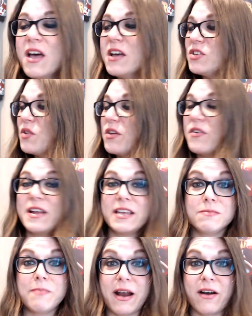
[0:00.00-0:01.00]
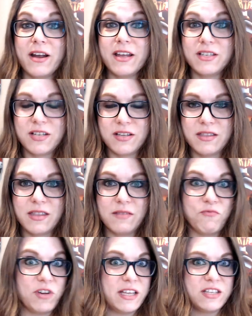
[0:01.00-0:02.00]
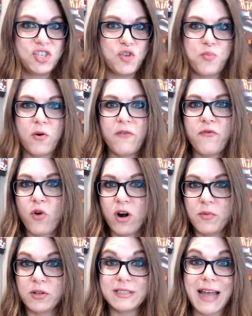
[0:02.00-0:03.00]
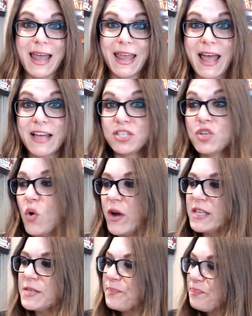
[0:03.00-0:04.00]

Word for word: So there is merit to really super affordable die-cast toys.